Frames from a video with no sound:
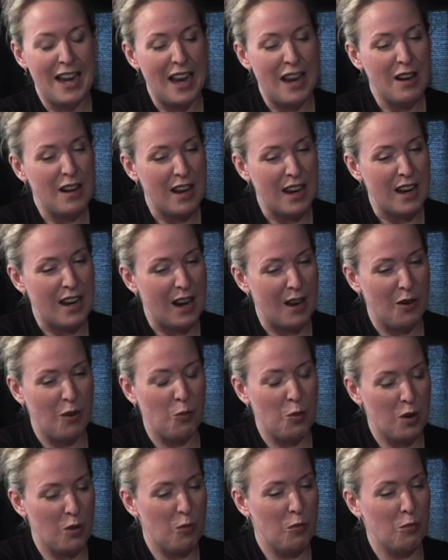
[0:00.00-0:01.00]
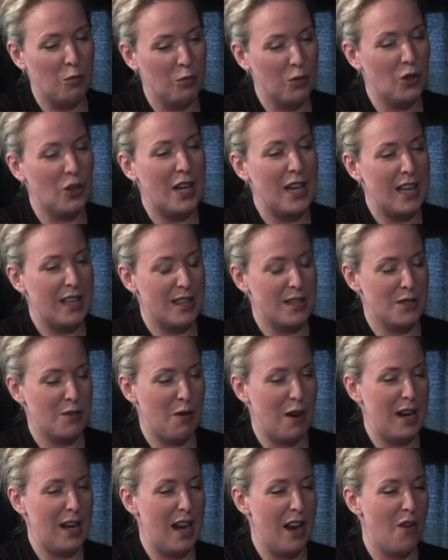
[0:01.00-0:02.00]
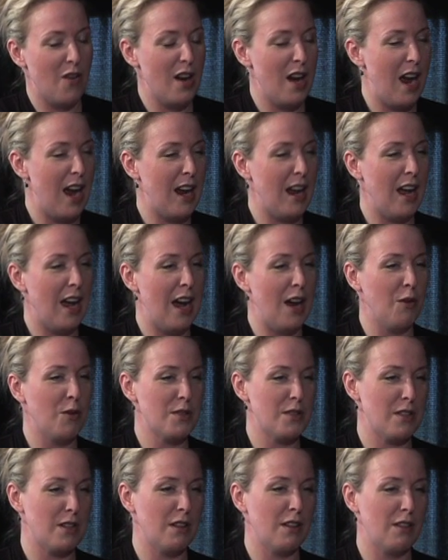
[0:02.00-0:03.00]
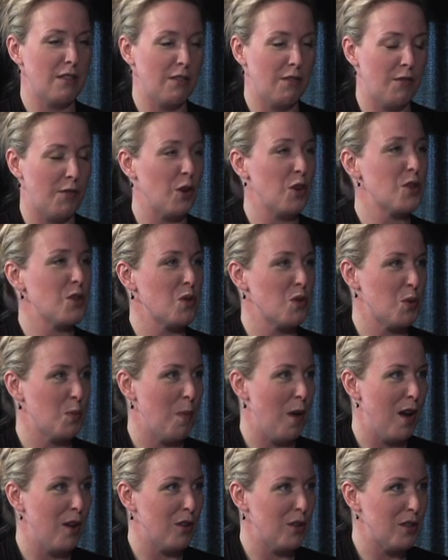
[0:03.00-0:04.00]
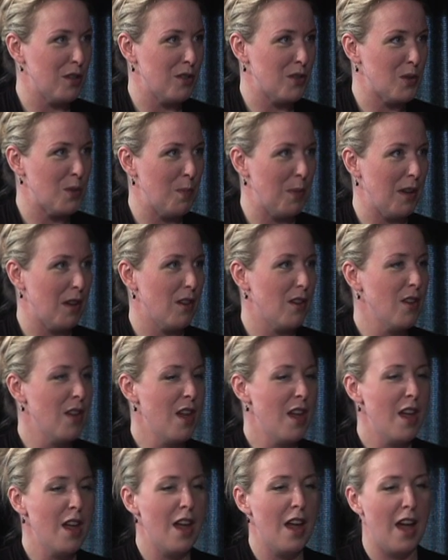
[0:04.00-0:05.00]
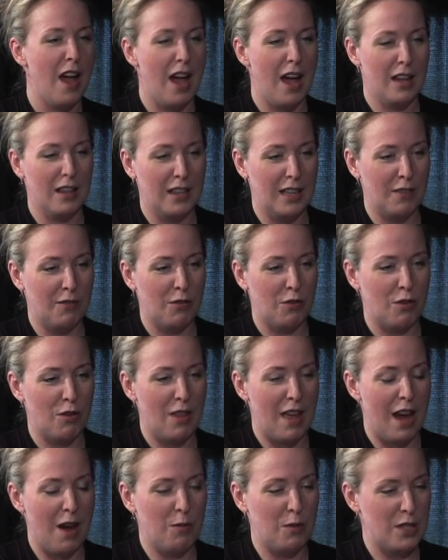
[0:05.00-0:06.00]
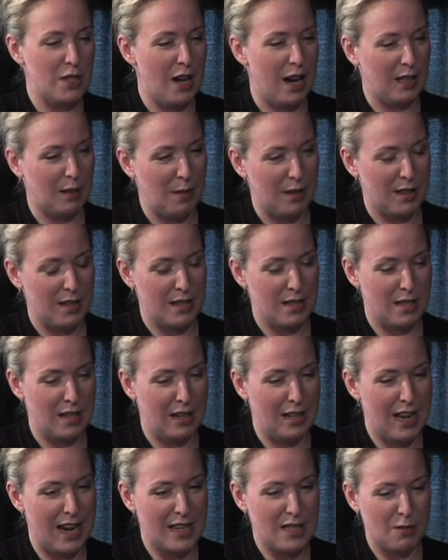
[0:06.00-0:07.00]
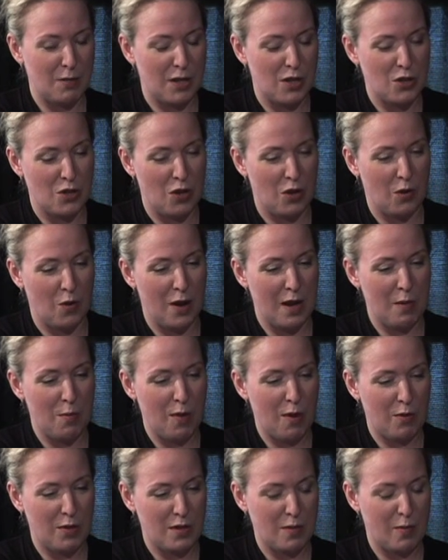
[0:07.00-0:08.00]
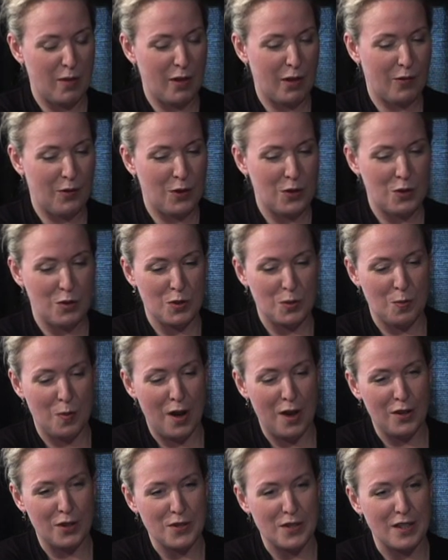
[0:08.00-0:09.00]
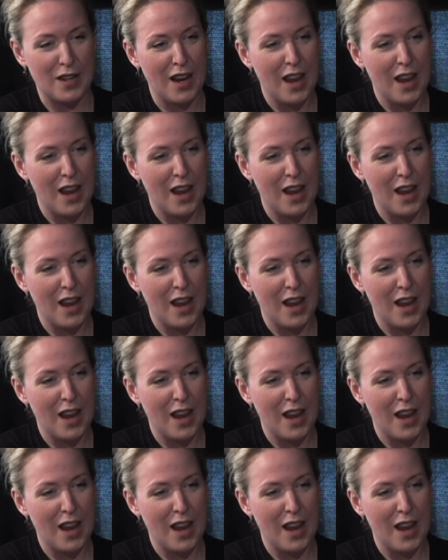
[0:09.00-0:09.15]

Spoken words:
And we're looking at this right now, and I was a first responder to the spill, lived through that. We talked about this on last week's show quite a bit with some other first responders.